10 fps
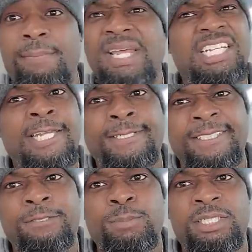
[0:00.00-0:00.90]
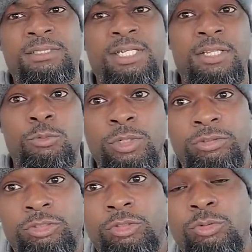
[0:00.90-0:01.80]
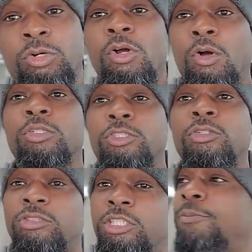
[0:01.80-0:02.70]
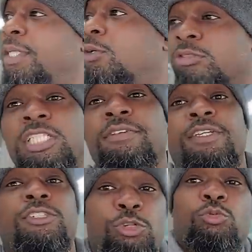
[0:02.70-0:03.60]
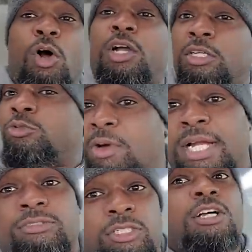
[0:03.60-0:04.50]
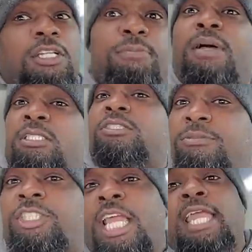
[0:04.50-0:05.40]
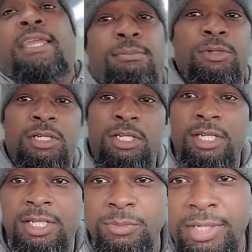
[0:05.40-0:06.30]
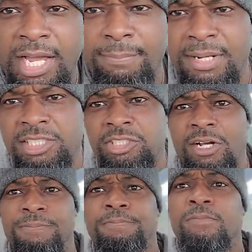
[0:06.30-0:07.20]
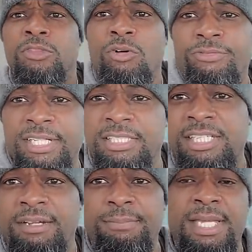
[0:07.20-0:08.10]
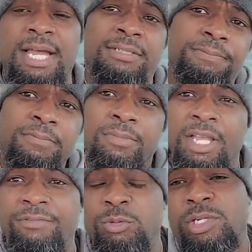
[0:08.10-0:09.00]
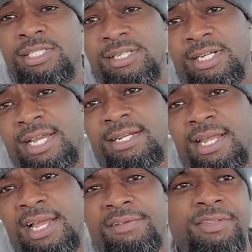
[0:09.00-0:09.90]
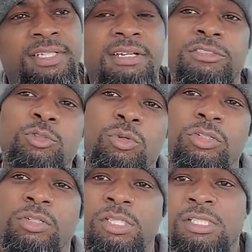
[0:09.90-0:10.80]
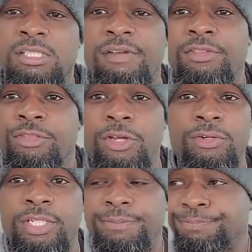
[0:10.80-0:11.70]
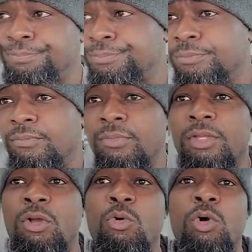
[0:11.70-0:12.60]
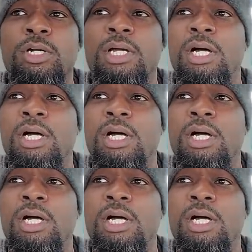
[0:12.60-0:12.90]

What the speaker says: better get this mess together real soon, or else you're going to see me on TV too, walking around talking about some shame. Anyway, God bless y'all. Don't forget, check me out every Wednesday night live in Kevin's Corner, 7:30 on,